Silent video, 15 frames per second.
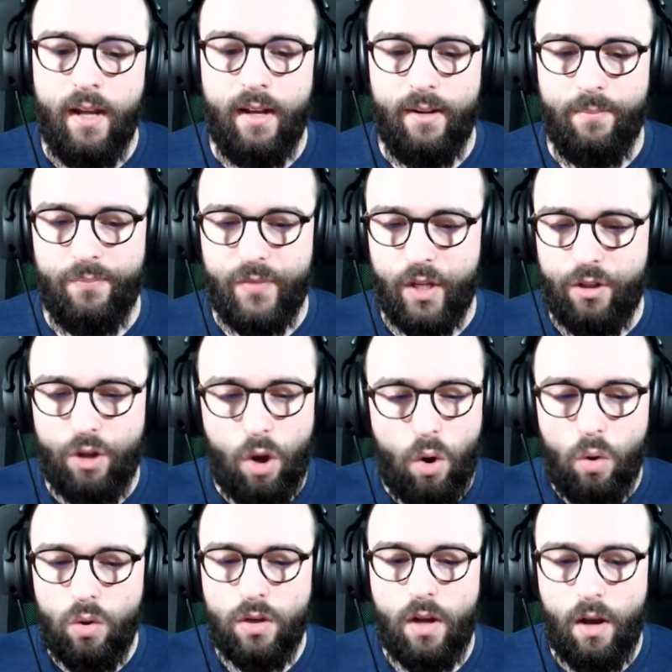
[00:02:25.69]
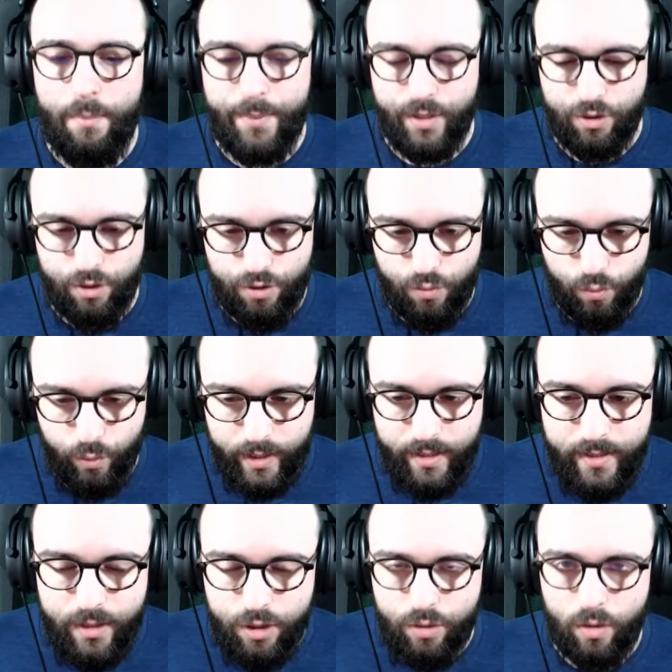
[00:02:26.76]
The whole comp is just
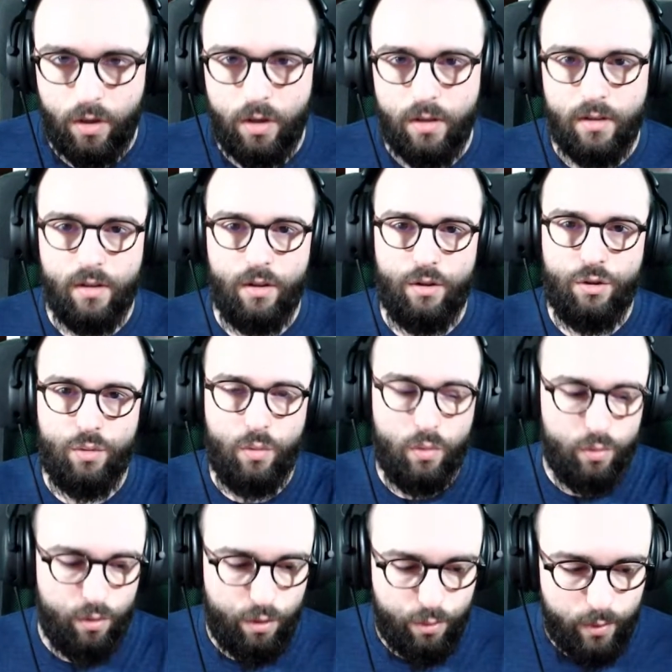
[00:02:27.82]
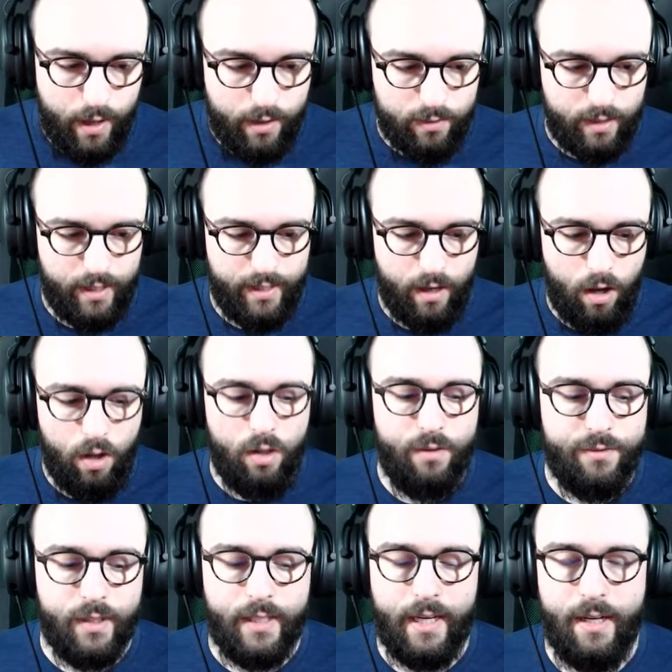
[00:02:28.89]
really strong throughout like all
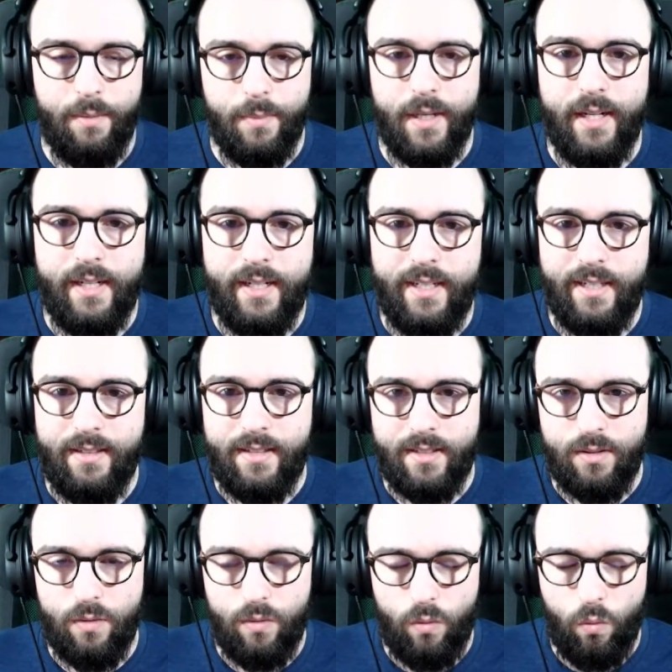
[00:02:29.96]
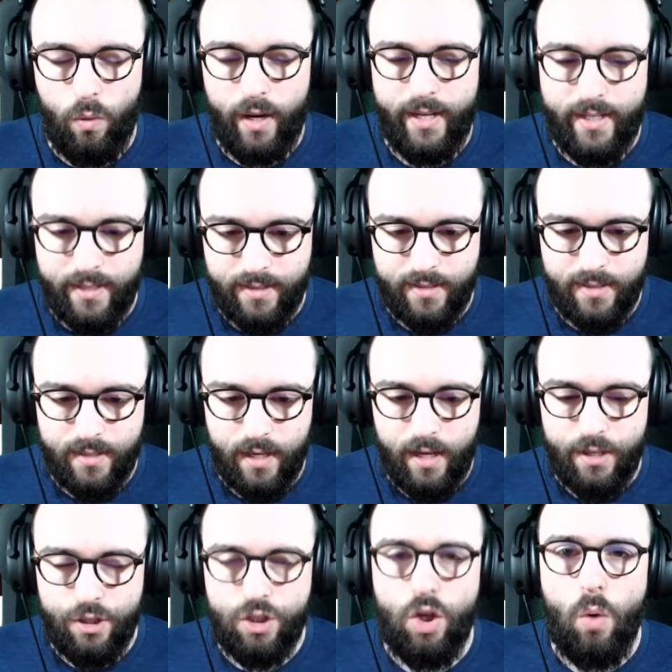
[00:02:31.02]
of the game, and it's why it's
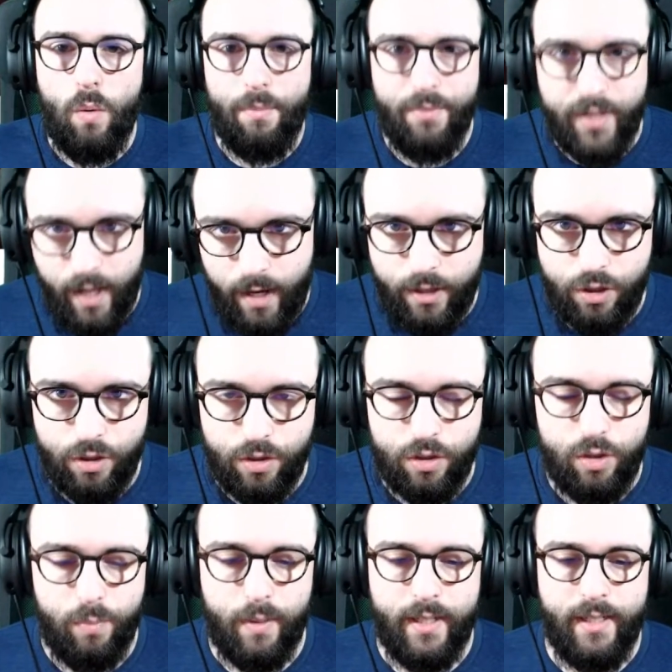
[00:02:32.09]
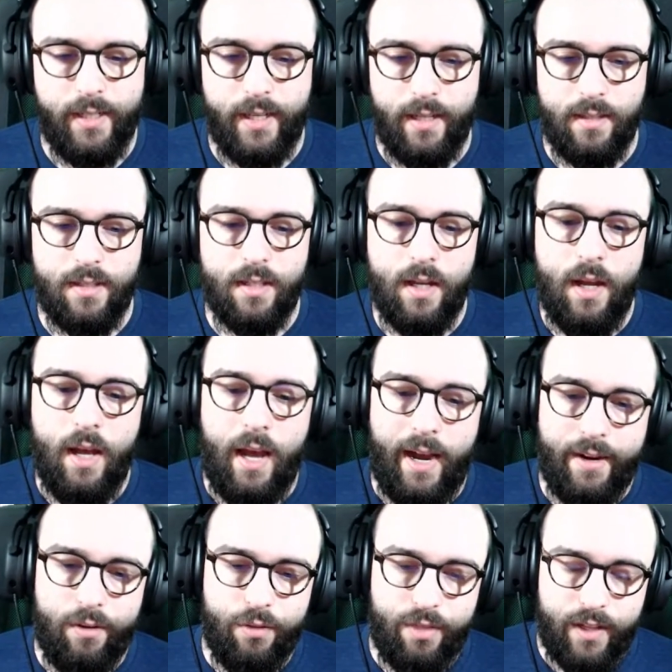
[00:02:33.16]
so obnoxious to play against.
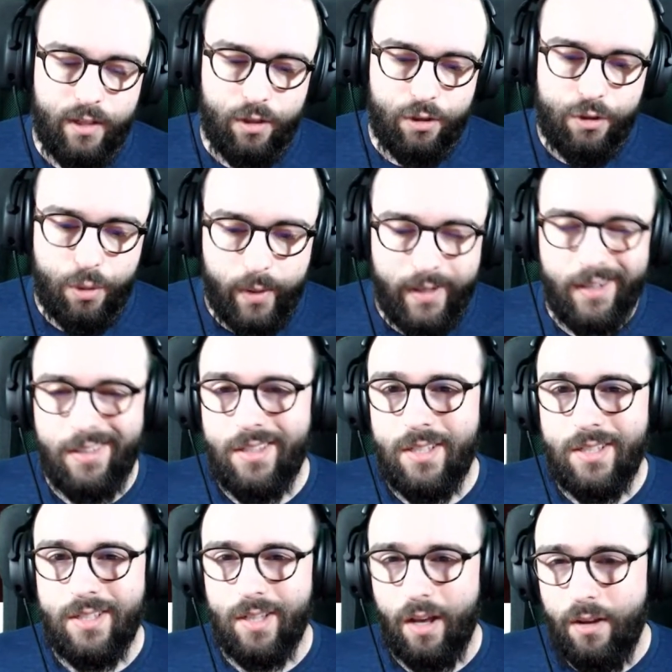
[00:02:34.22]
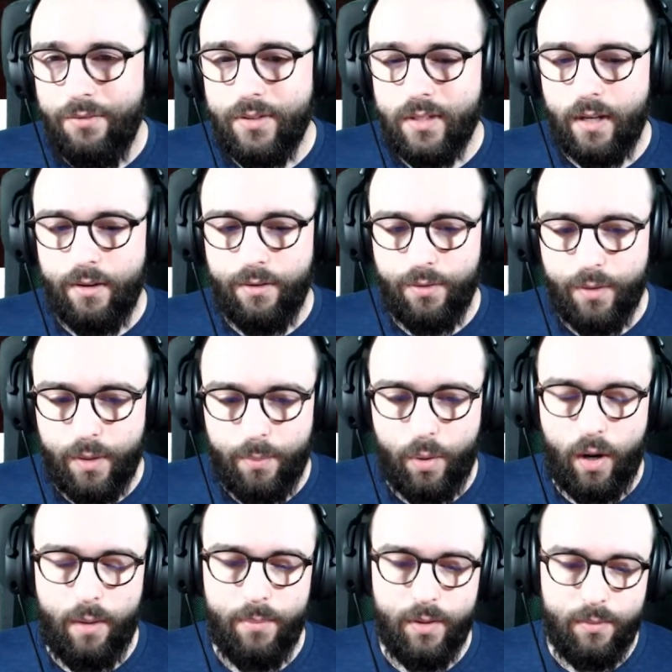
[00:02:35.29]
I don't think the trait itself is kind of the
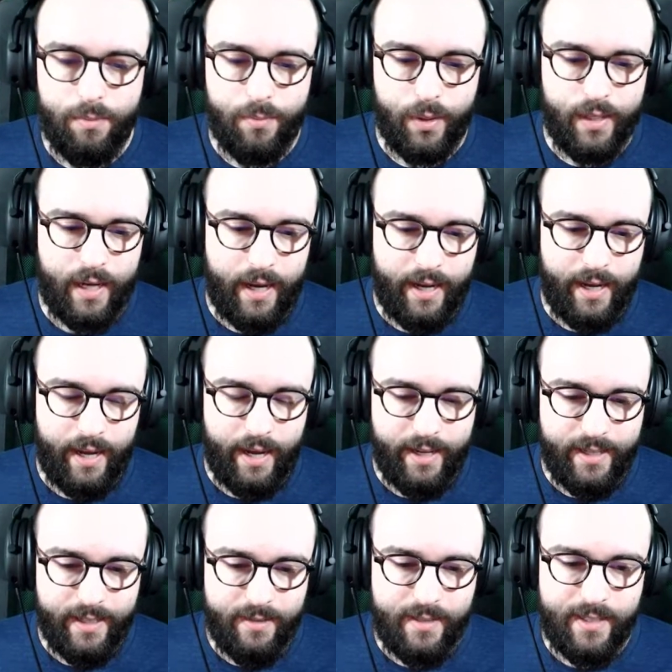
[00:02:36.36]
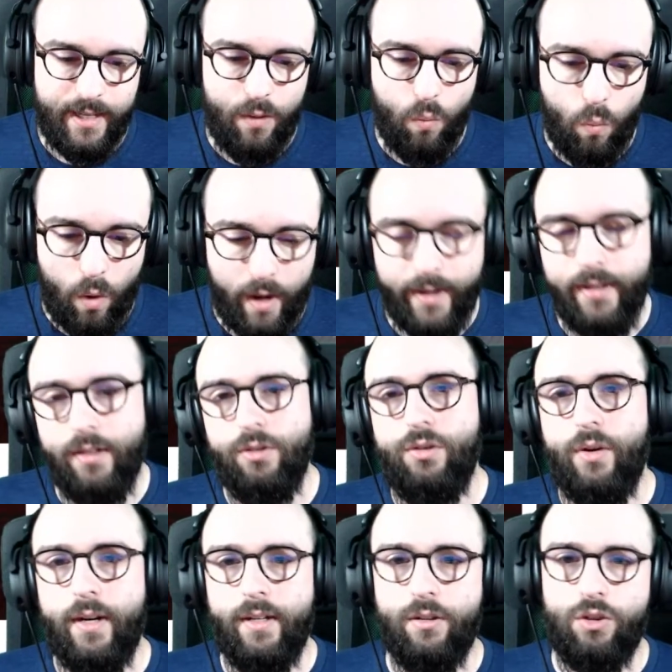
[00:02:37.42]
problem, but I can see why they're
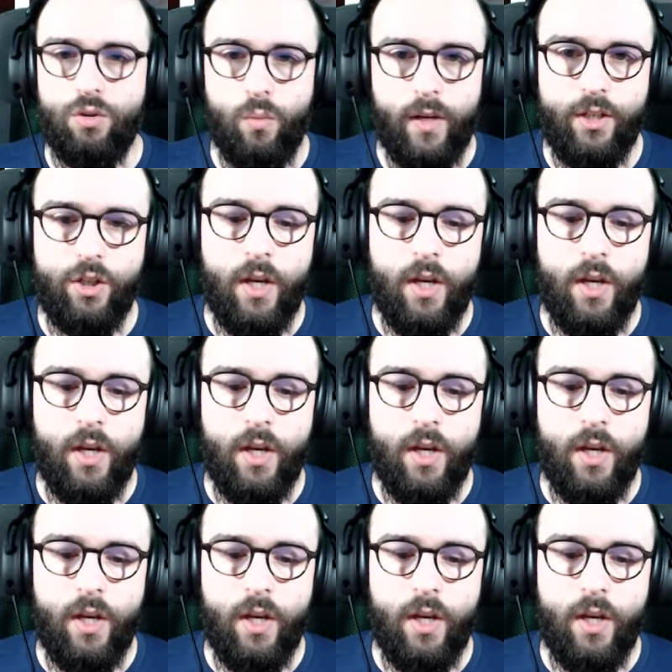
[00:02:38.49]
trying to switch.